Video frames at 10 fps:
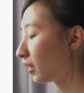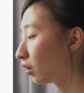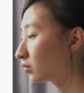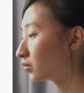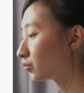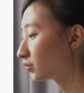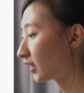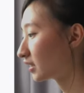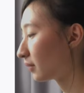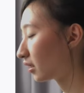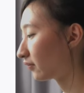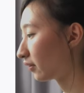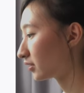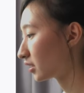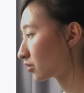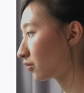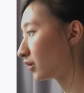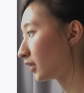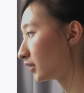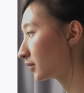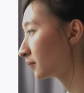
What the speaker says: but all the rules that is part of our essential reading.